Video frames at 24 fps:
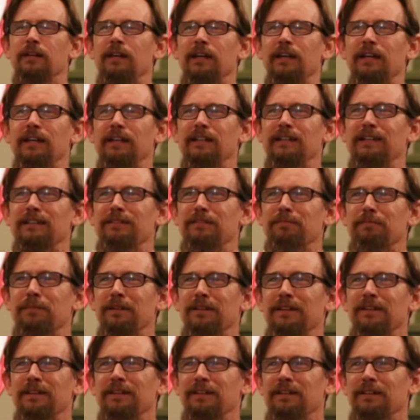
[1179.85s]
And
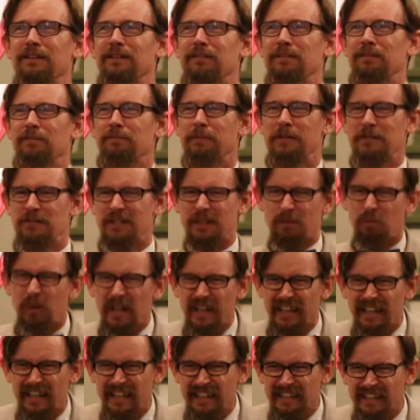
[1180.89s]
Meno's like,
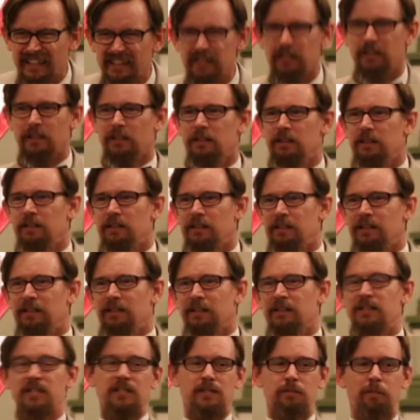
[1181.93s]
what?
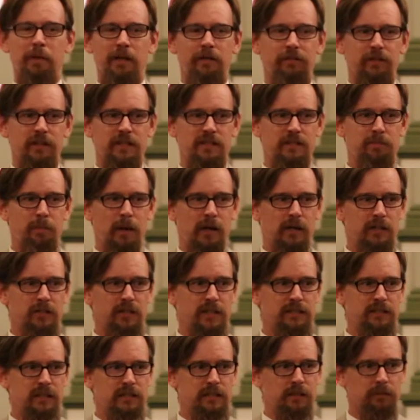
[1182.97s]
This is a paraphrase, this is a modern
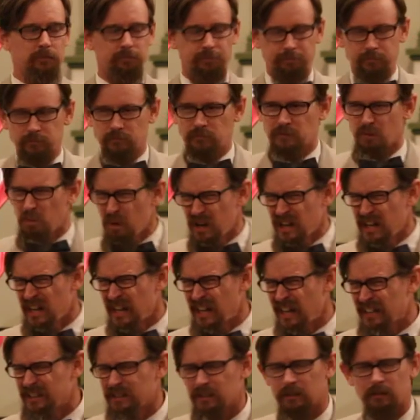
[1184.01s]
translation.
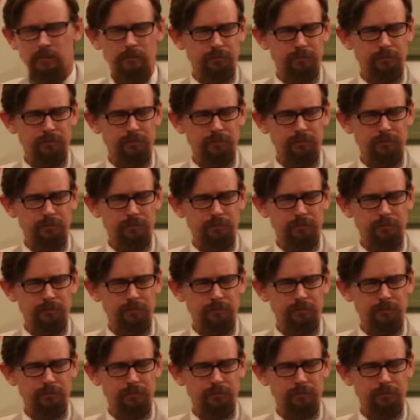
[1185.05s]
What?